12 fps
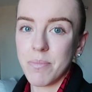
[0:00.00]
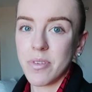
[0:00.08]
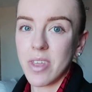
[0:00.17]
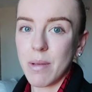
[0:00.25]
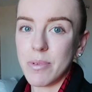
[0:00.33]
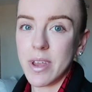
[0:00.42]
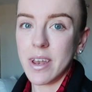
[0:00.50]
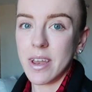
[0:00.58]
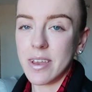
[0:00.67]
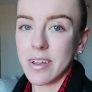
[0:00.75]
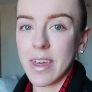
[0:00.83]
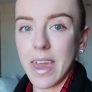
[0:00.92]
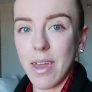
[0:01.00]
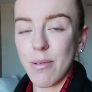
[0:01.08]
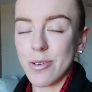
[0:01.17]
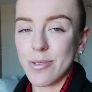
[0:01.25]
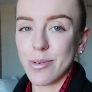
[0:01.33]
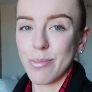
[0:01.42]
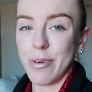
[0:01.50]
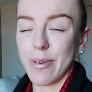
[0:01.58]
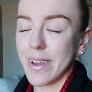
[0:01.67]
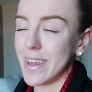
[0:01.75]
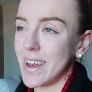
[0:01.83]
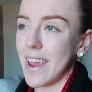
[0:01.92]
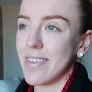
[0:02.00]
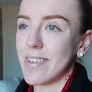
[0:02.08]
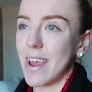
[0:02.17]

slept in until eight, which was really nice,